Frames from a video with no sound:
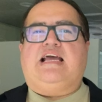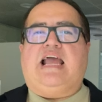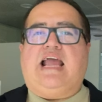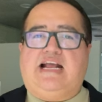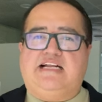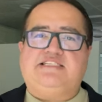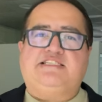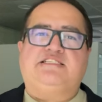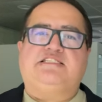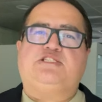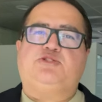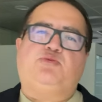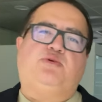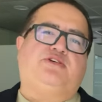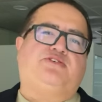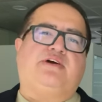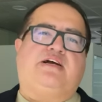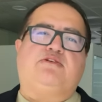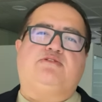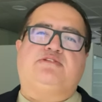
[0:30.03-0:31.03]
Agents will
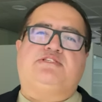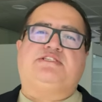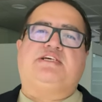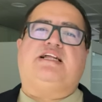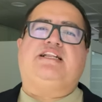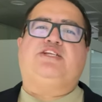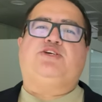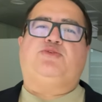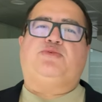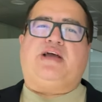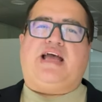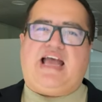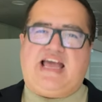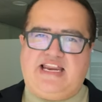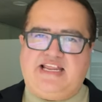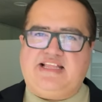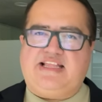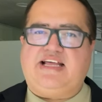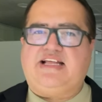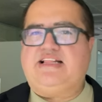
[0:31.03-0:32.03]
try to sell you
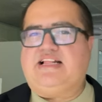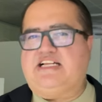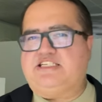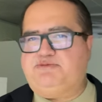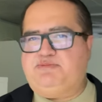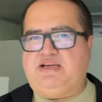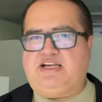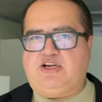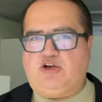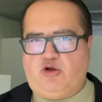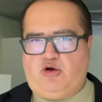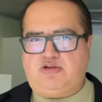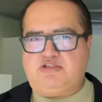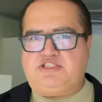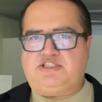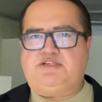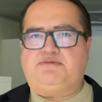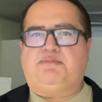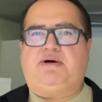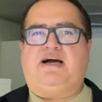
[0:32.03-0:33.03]
anything that's being
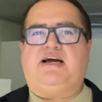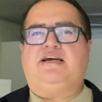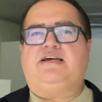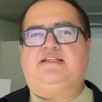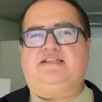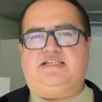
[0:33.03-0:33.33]
launched by